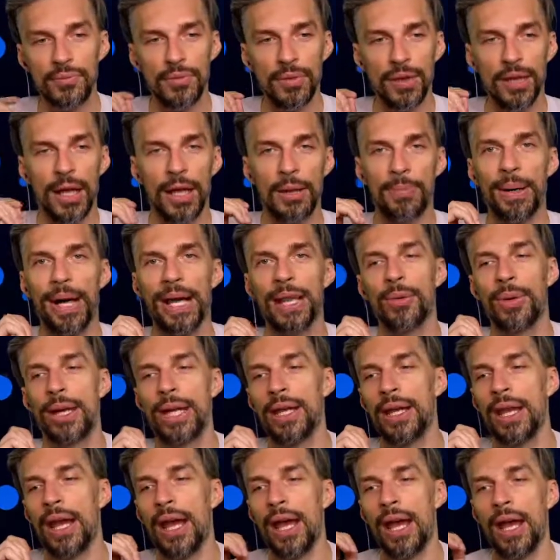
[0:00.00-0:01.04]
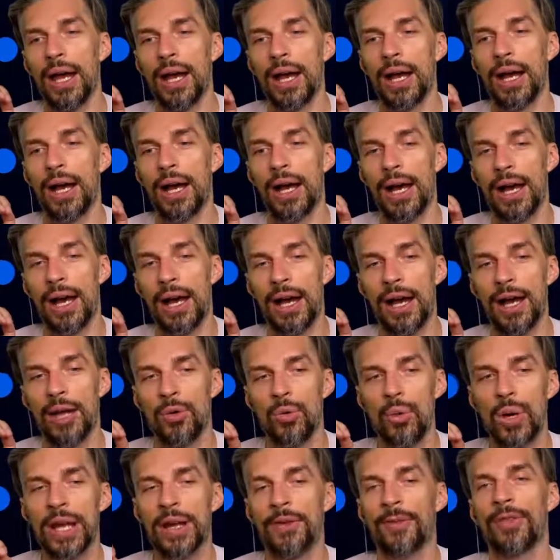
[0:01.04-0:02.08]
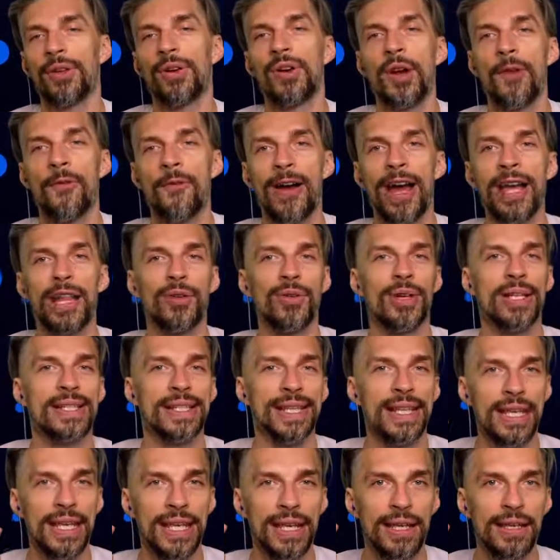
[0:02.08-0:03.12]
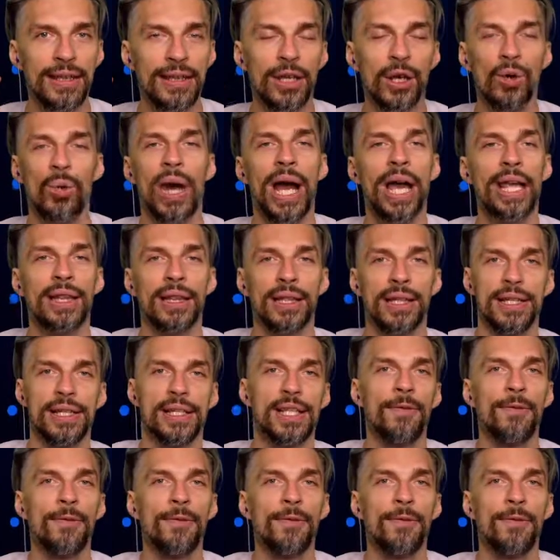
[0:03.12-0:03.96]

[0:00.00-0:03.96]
And by the way, we have 3 refineries in the whitelist.